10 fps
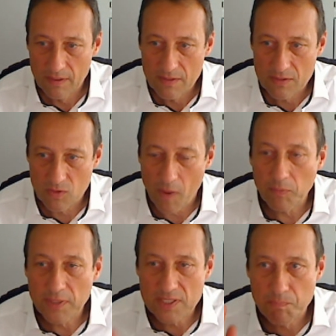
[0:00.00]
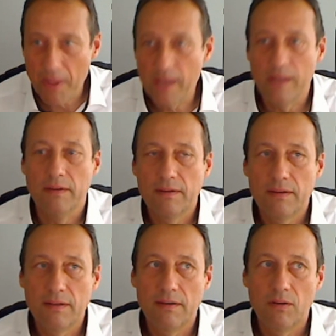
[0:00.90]
So when we spin,
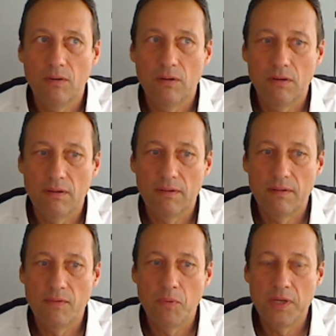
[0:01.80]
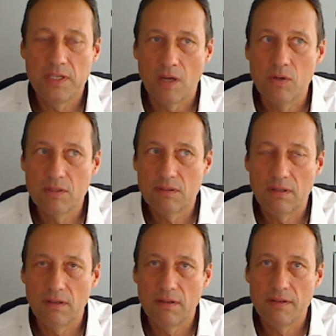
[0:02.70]
we don't
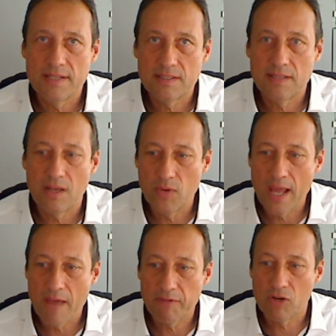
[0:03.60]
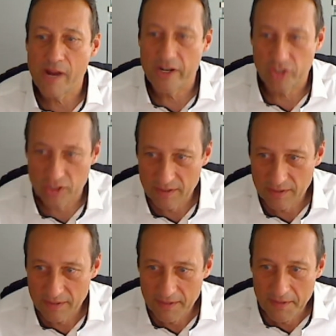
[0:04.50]
necessarily have a crash.
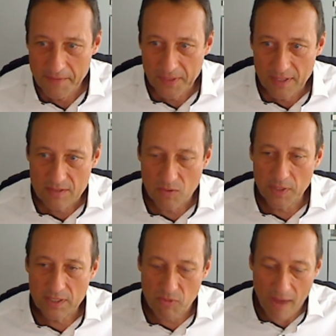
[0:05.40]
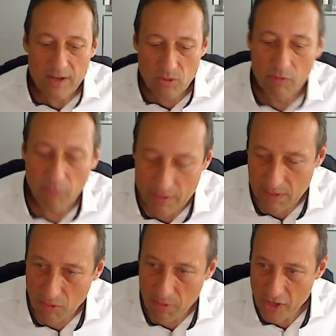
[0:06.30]
So we try to avoid the
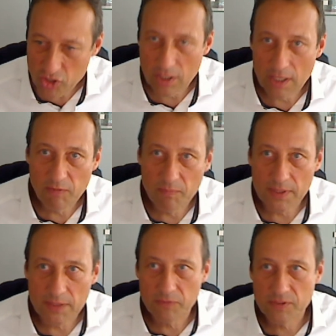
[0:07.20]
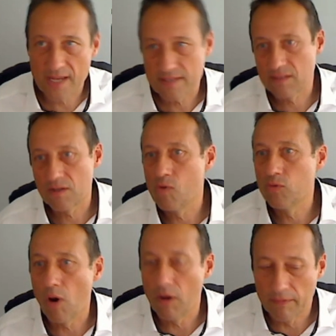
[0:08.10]
crash, even if tests go
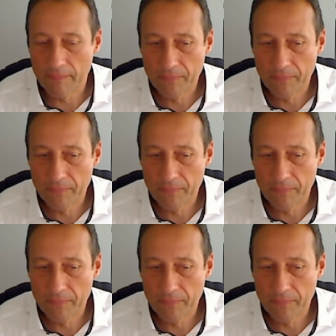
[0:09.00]
wrong.